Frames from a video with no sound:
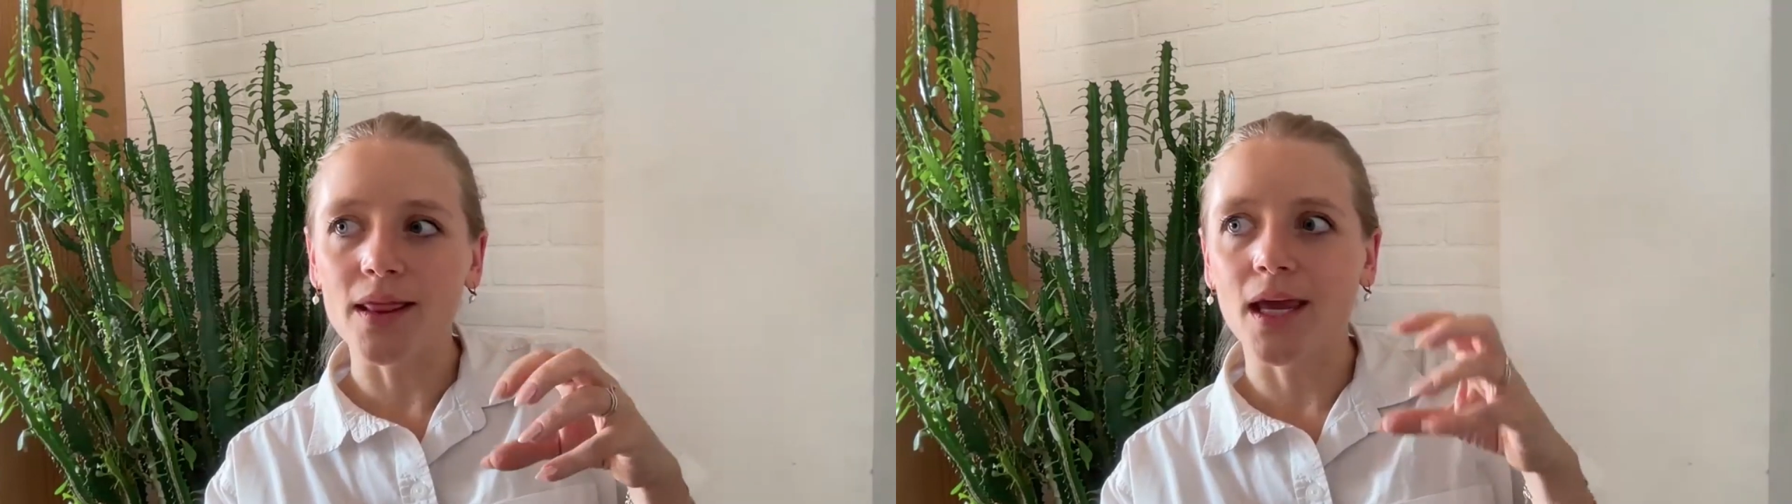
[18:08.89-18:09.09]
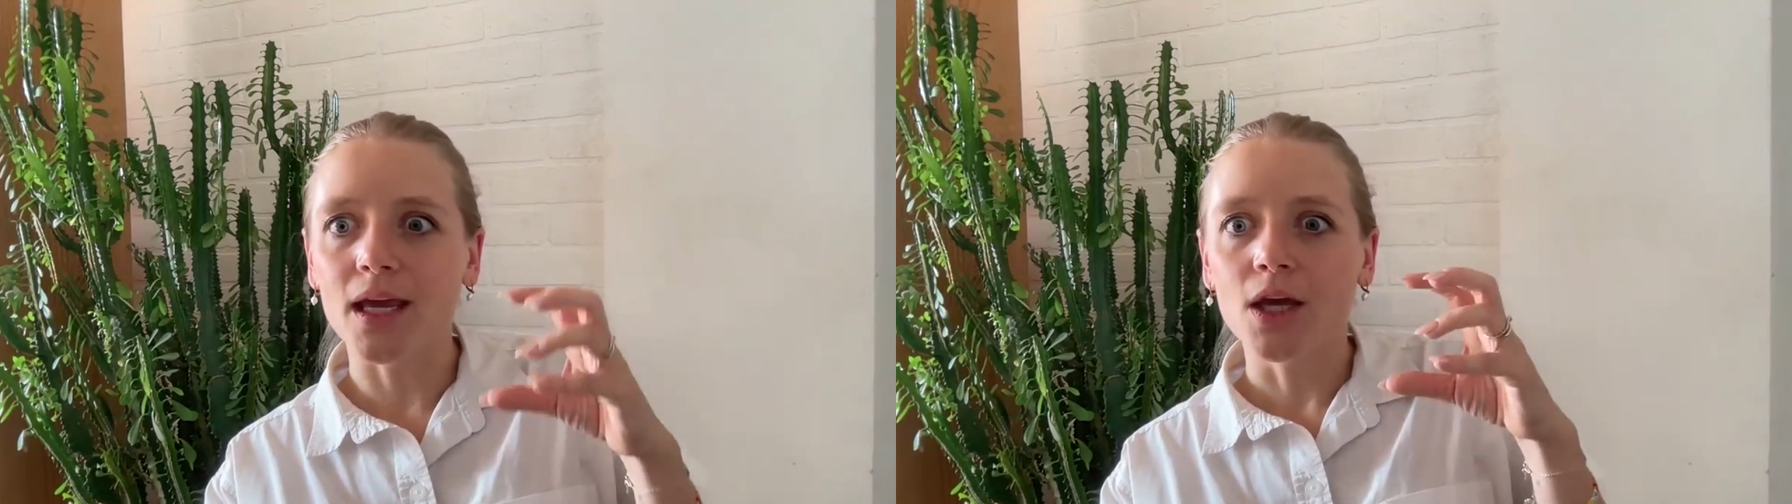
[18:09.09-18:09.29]

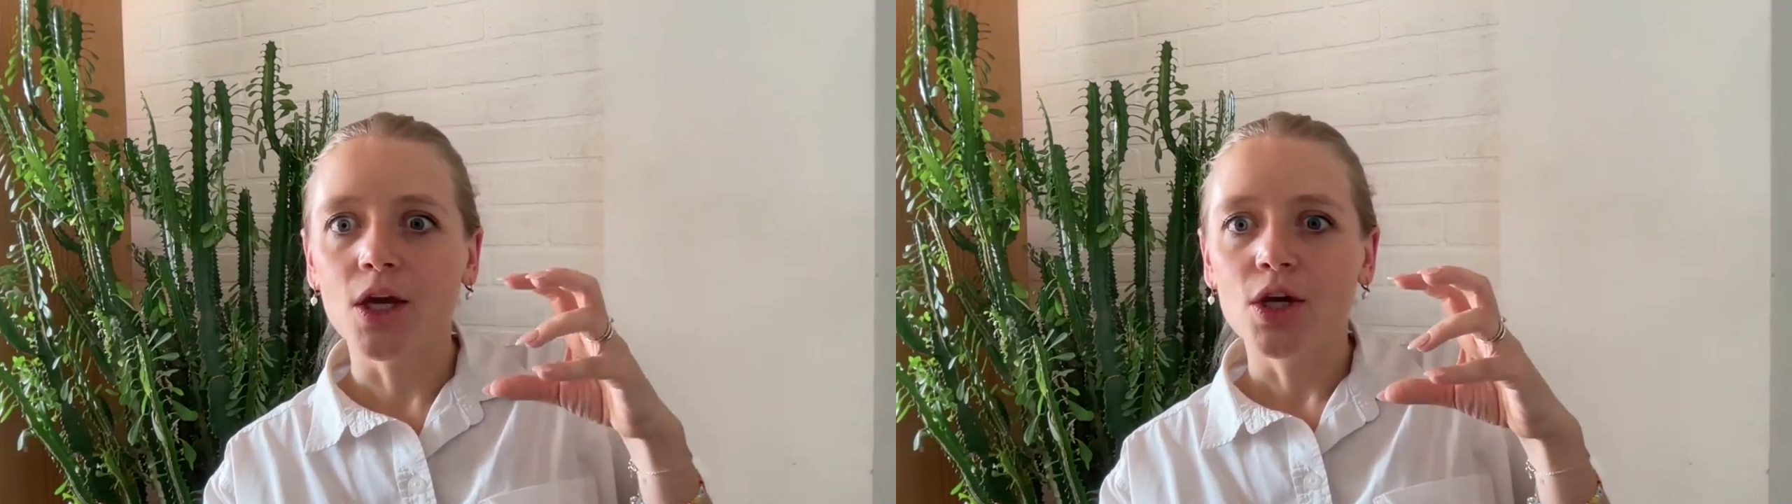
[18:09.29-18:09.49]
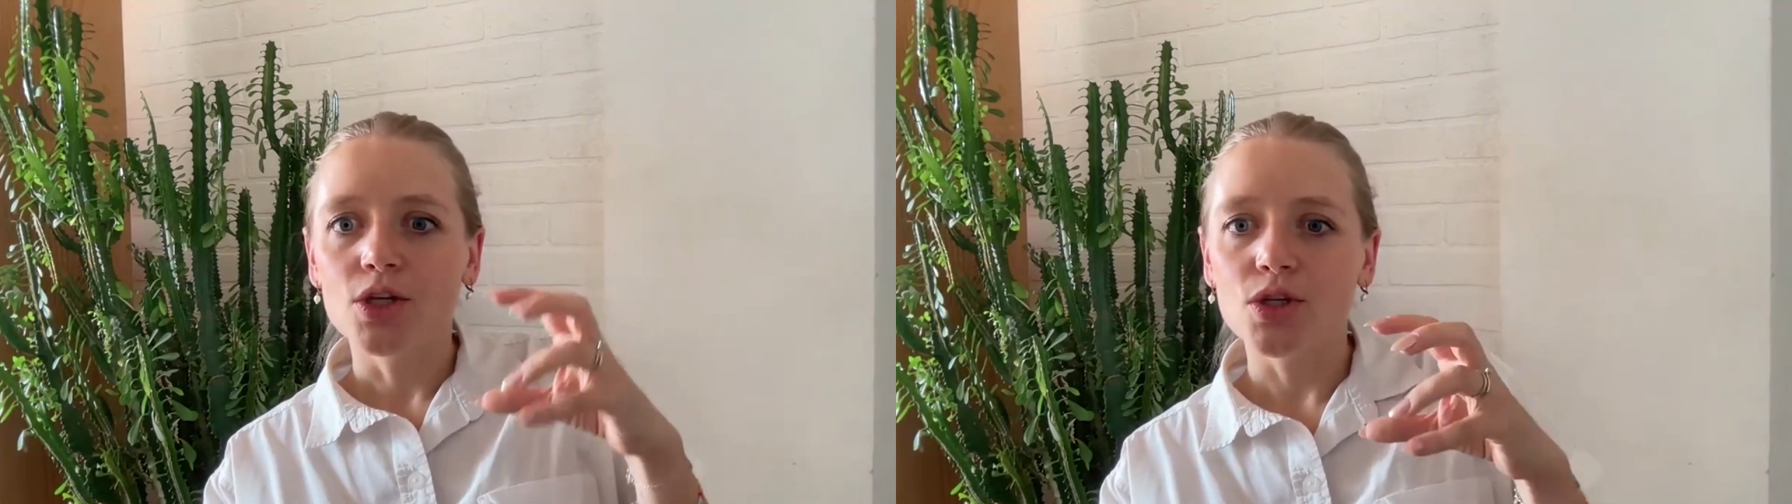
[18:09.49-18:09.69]
And like,
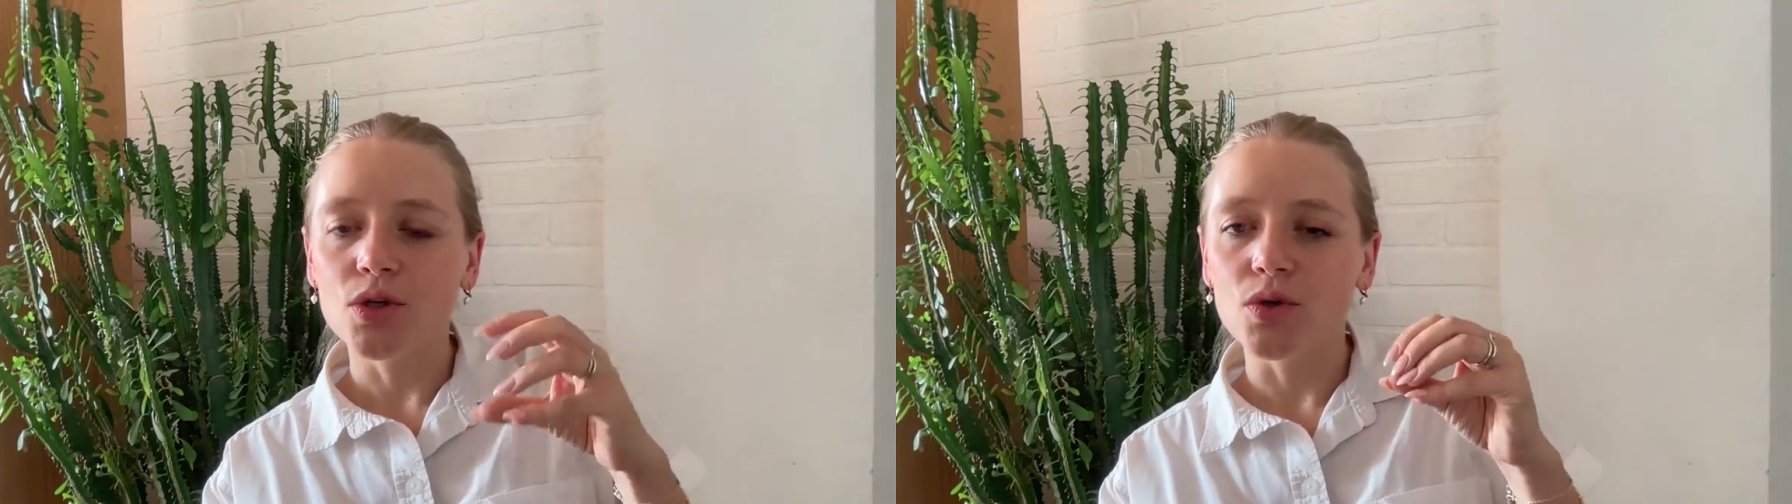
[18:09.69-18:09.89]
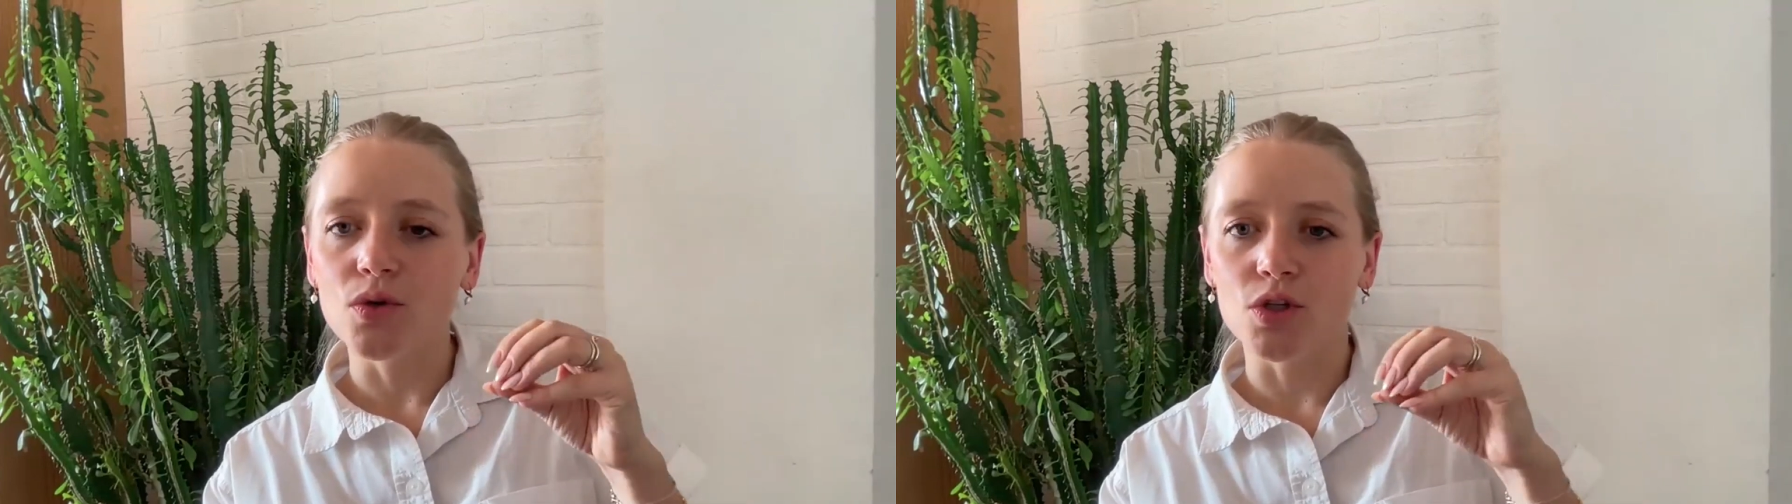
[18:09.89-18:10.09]

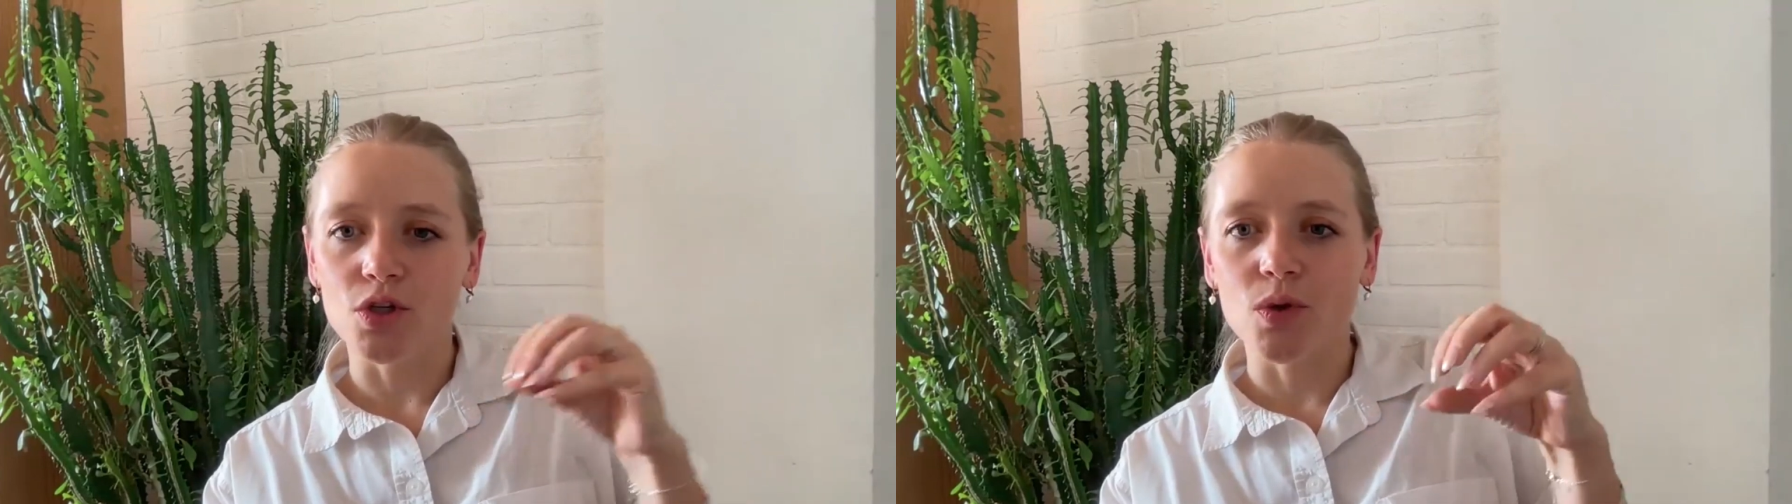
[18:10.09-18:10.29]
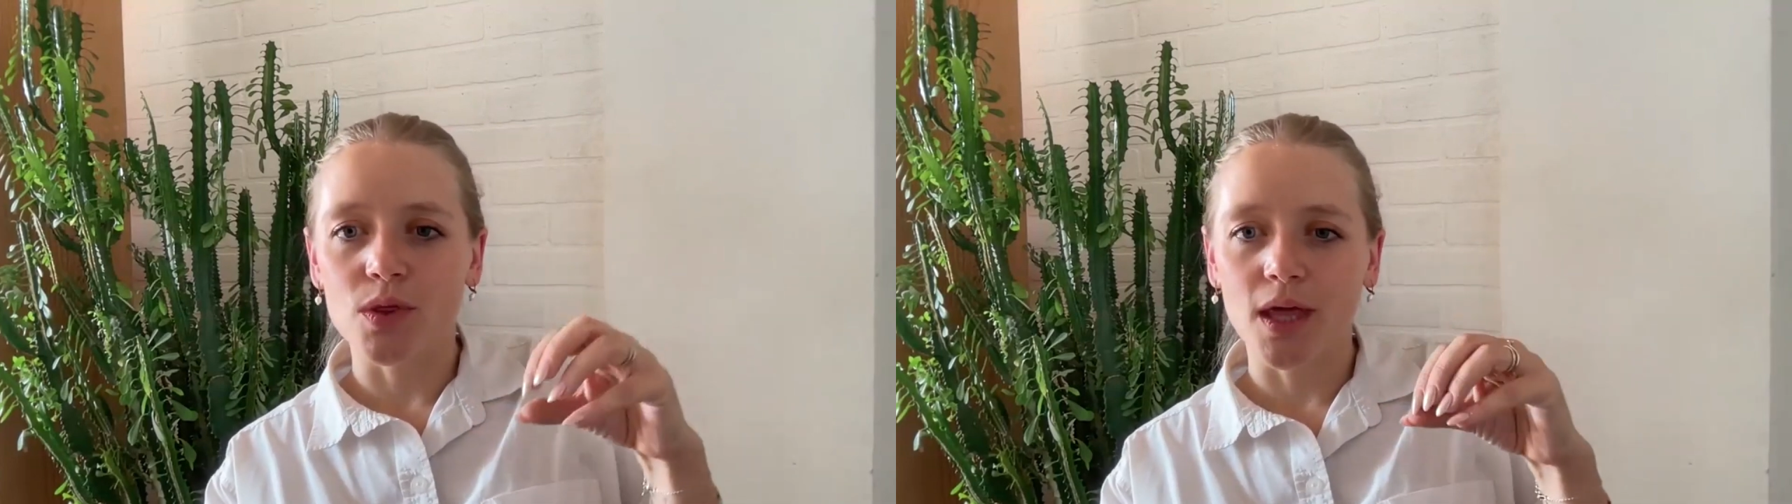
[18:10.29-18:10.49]
two,
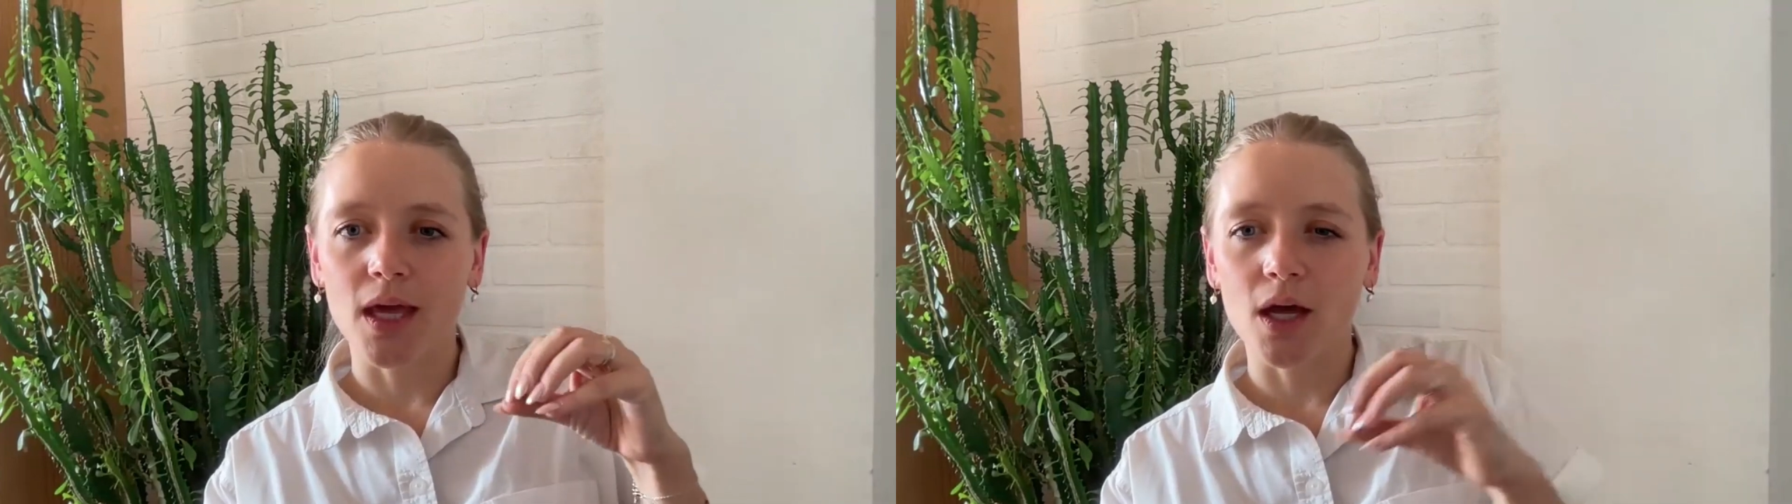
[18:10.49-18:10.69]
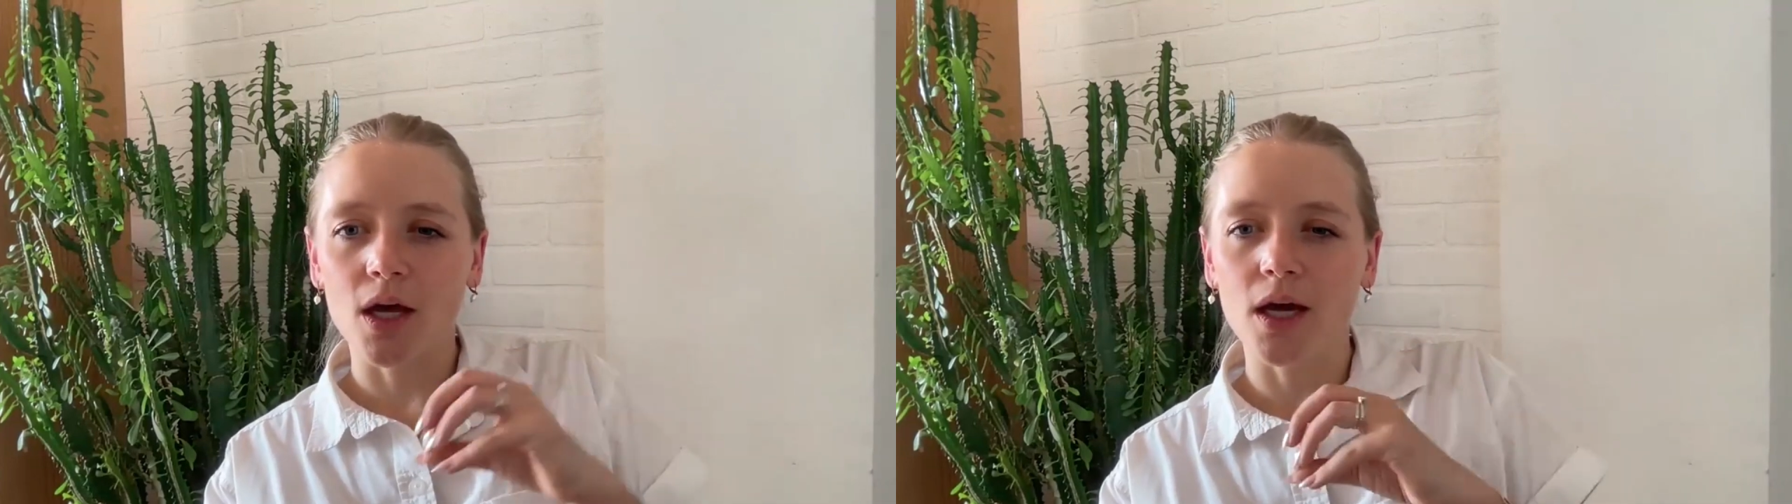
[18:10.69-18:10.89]
do you
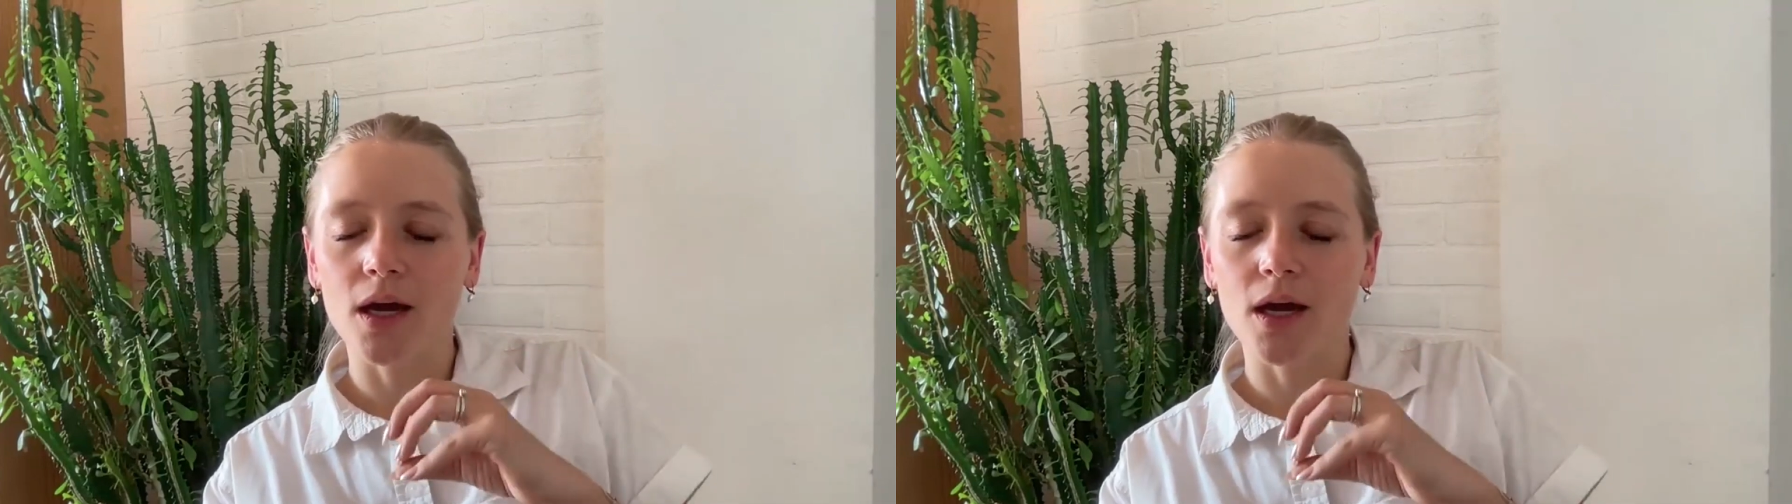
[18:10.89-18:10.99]
think